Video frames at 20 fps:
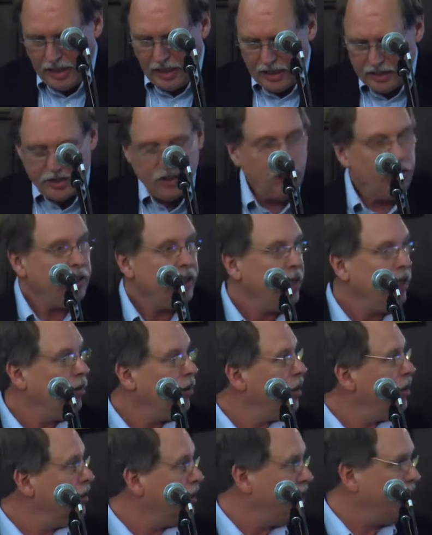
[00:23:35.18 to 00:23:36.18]
So here
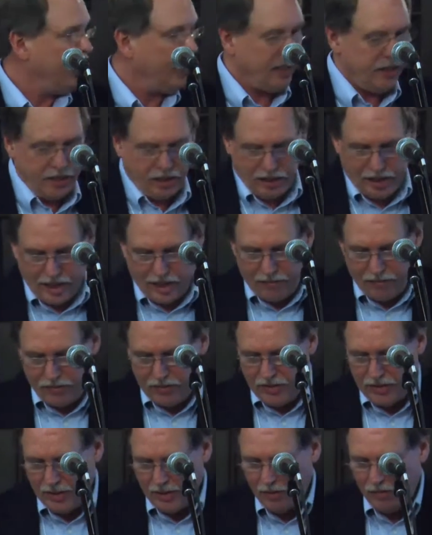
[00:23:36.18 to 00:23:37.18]
you see on the
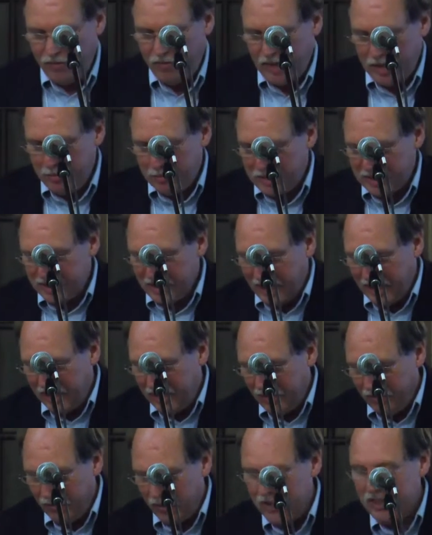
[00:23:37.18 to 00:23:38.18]
left a famous
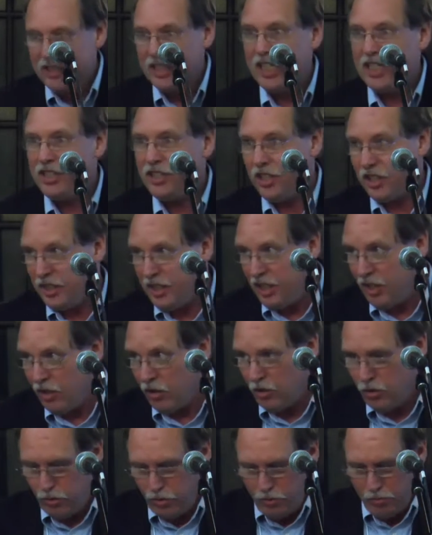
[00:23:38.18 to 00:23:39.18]
Haida First Nation
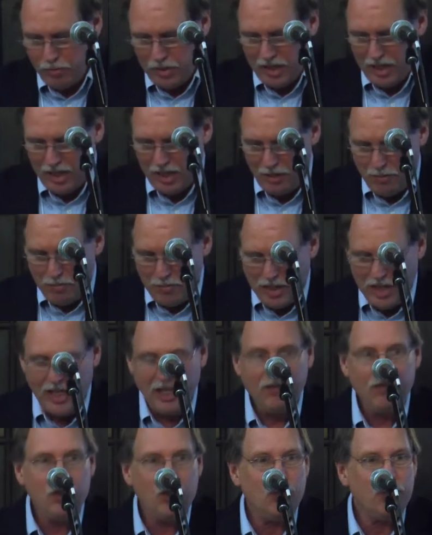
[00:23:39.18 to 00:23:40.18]
leader, whom
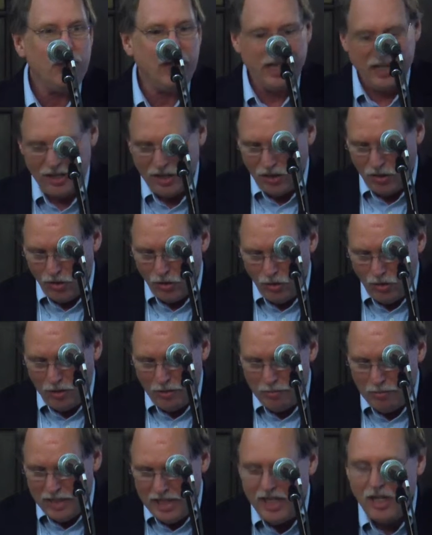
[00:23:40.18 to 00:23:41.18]
many of you may know,
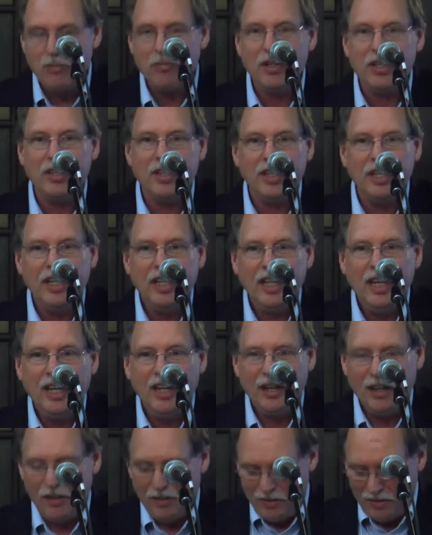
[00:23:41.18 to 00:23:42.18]
meeting with
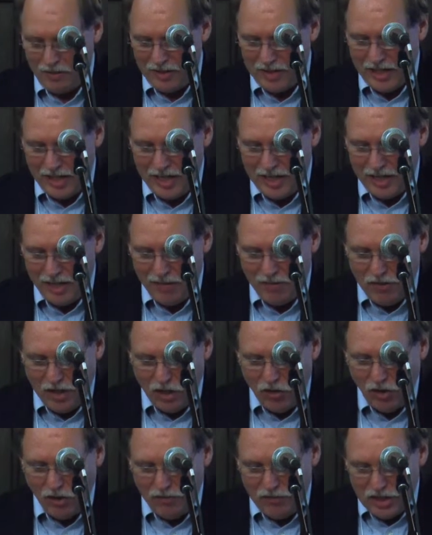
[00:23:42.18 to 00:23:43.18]
uh, Canadian
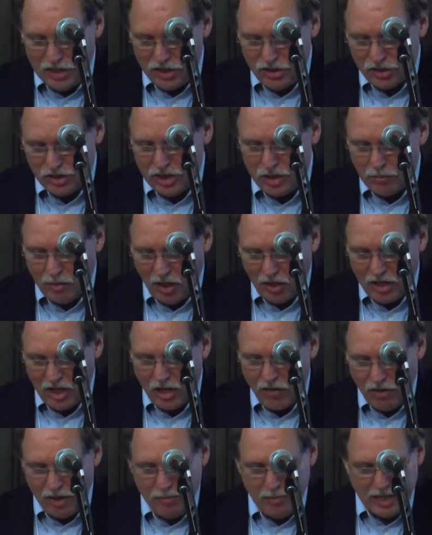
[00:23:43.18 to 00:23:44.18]
federal officials to mark
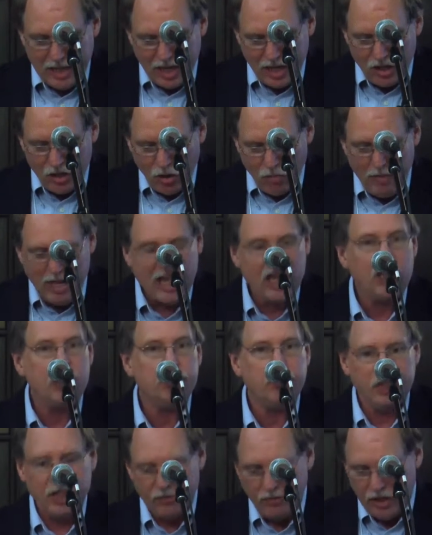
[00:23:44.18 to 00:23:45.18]
agreement on
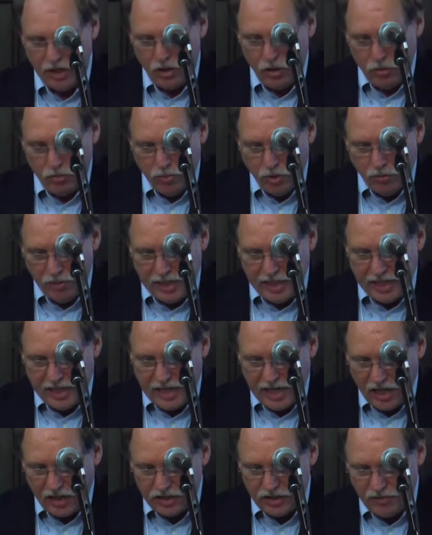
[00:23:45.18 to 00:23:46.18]
co-management of a new marine
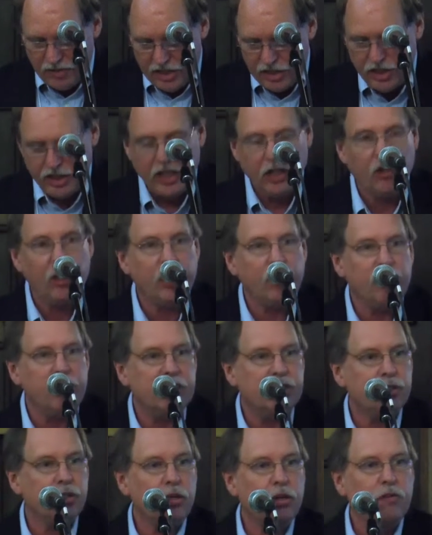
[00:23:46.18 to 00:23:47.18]
conservation area
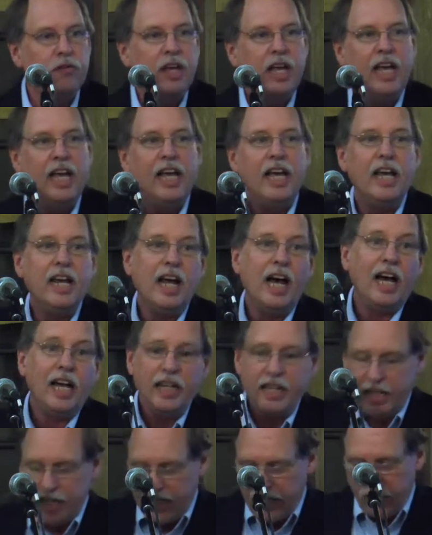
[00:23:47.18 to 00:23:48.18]
reserve and
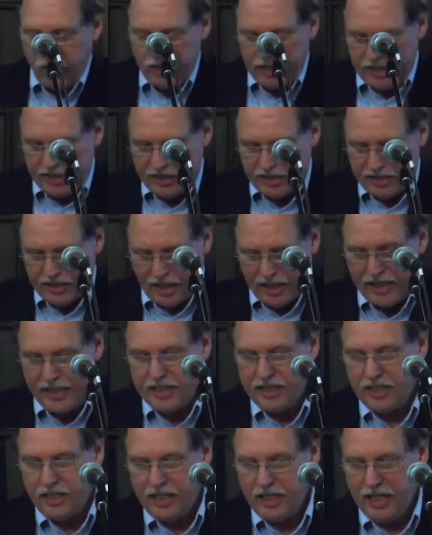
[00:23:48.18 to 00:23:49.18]
Haida heritage site.